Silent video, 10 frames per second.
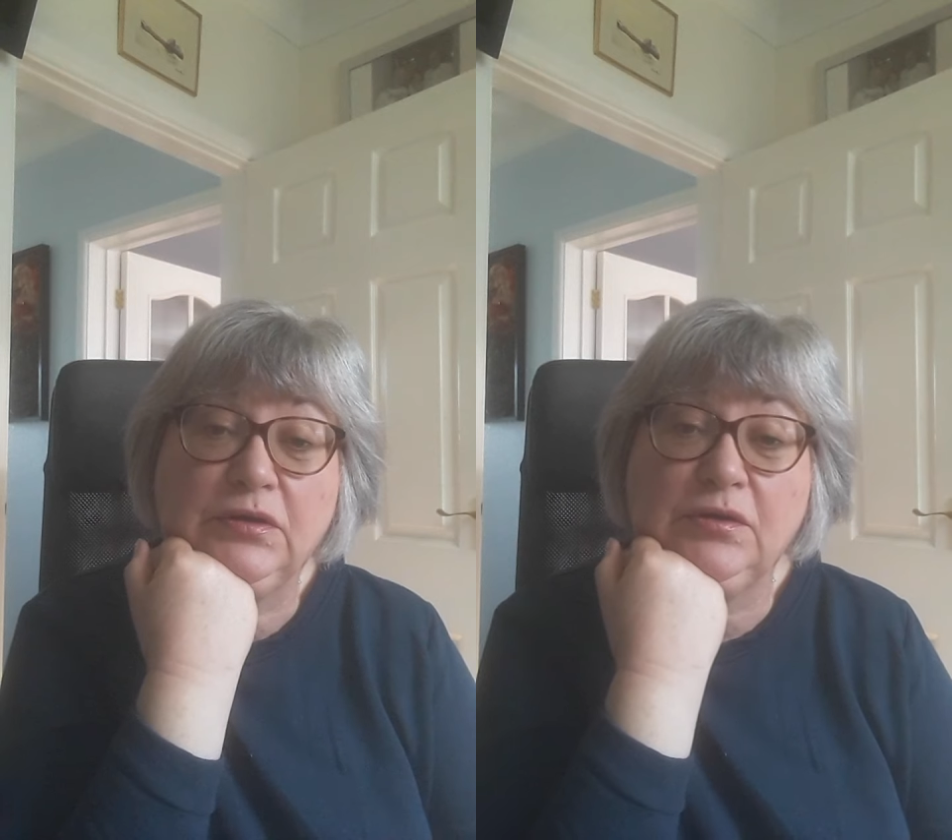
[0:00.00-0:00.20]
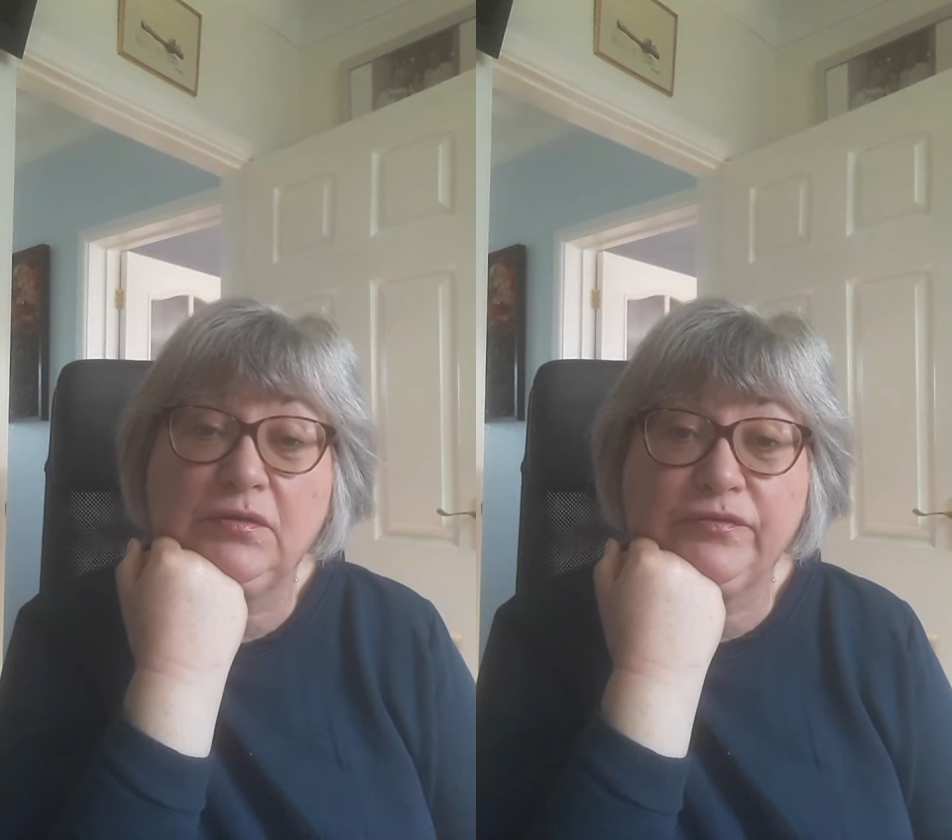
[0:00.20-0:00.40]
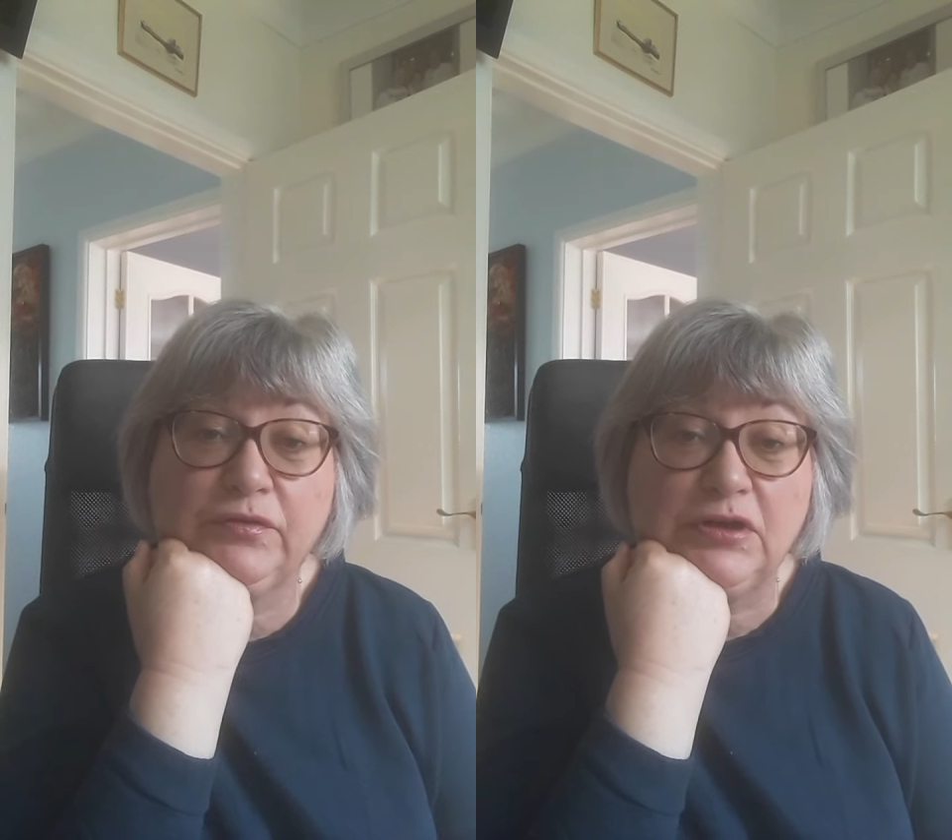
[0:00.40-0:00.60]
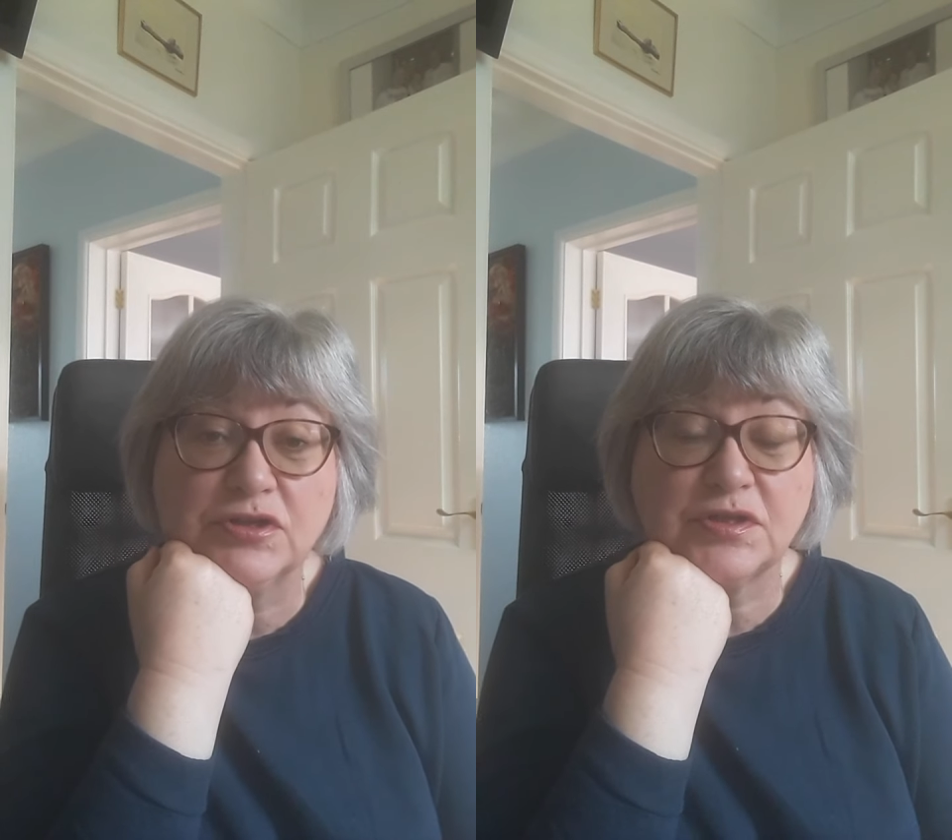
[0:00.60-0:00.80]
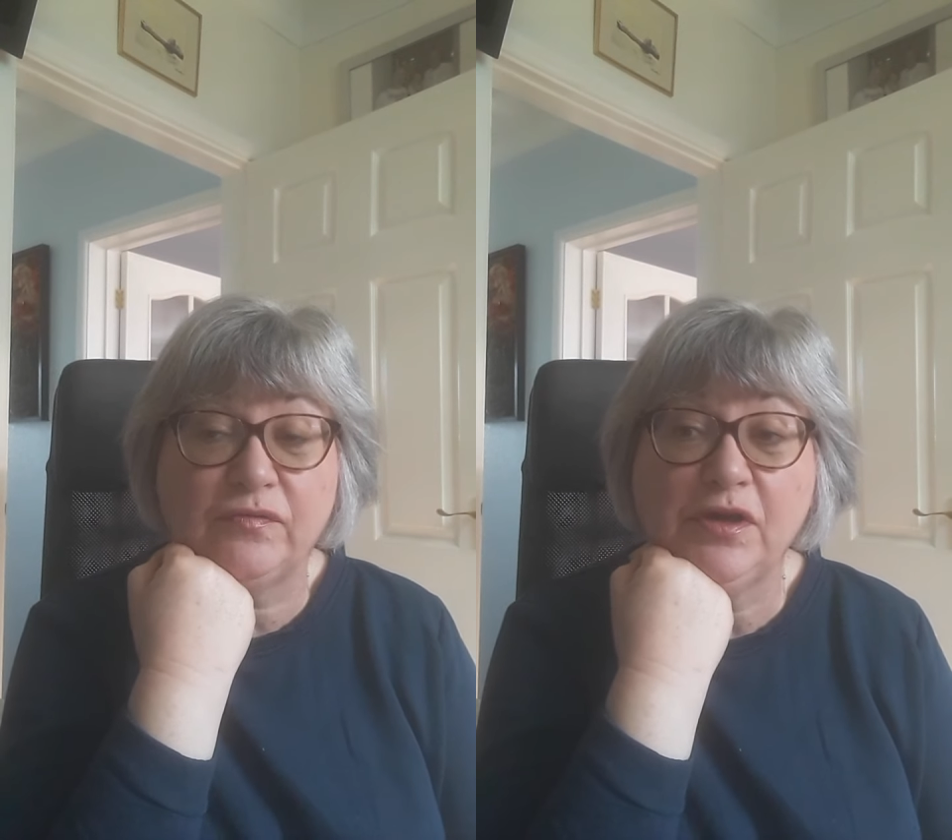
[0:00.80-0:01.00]
new for a
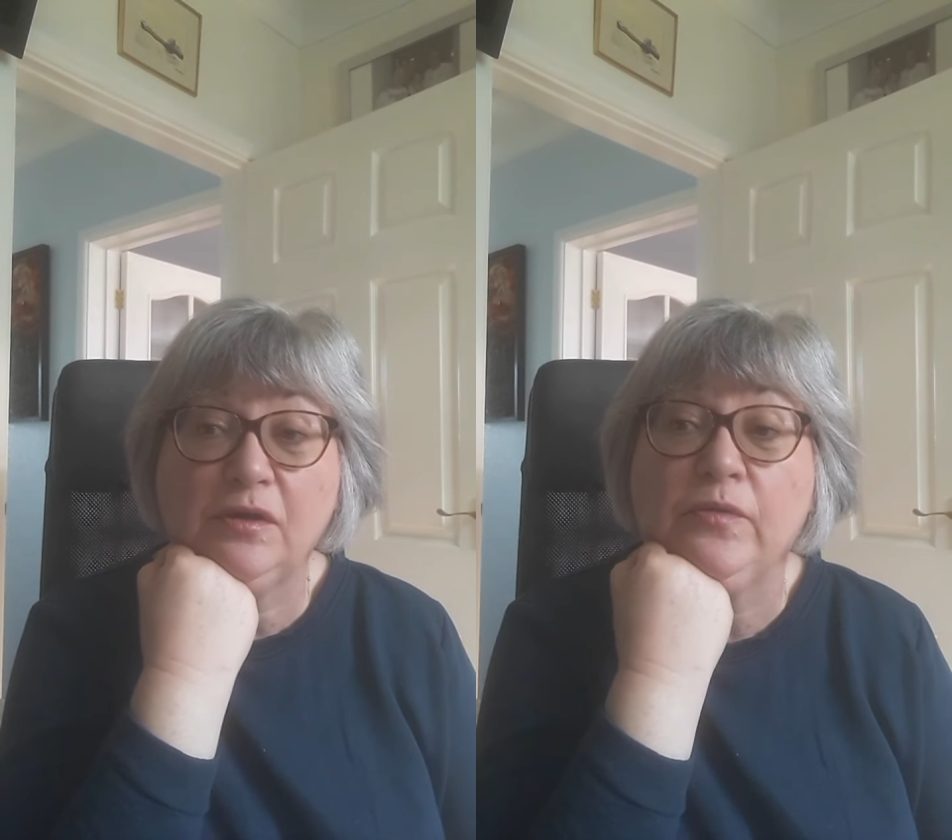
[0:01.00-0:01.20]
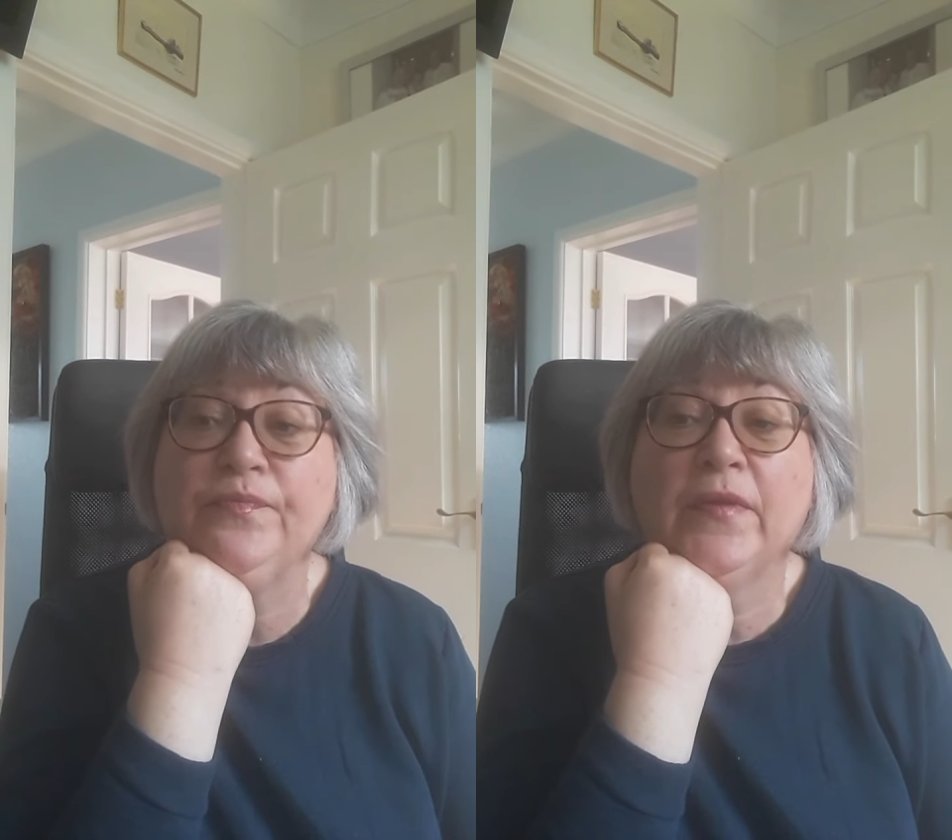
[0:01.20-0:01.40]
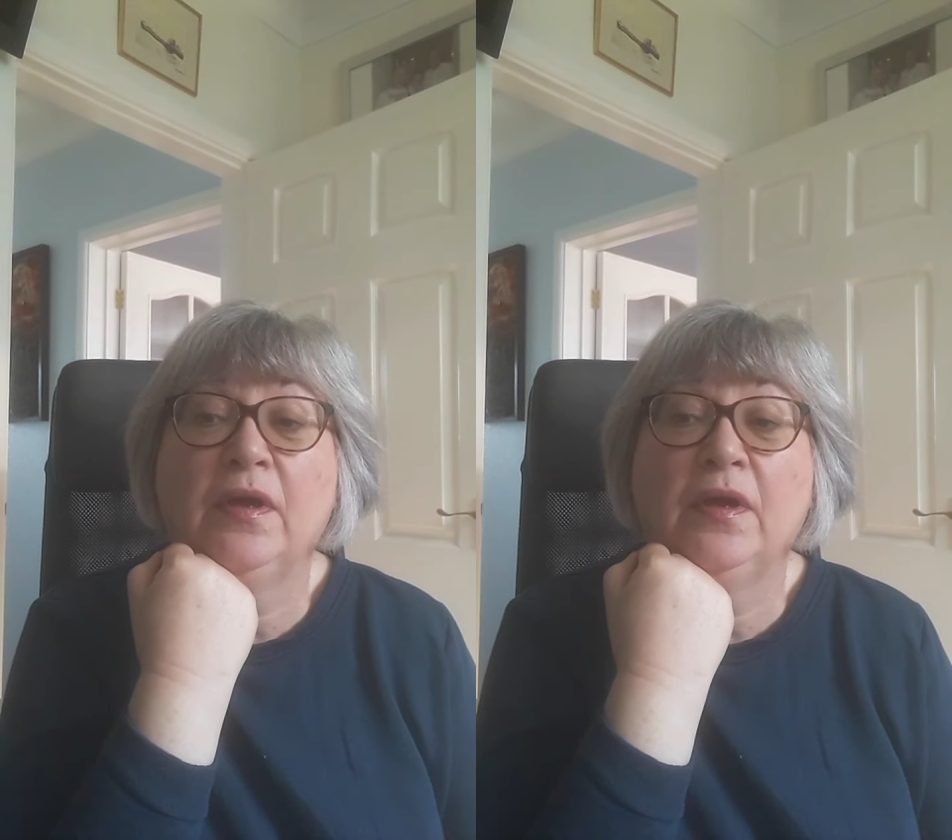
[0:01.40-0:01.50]
lot of you.